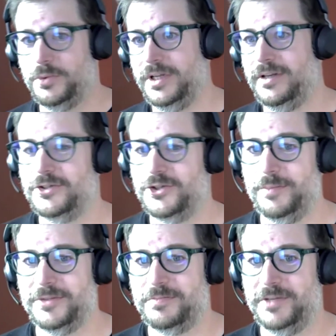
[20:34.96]
between
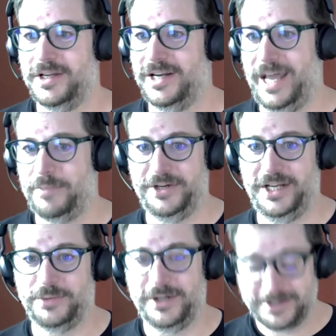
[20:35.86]
German-speaking library
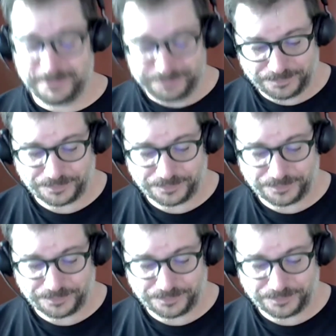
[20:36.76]
networks.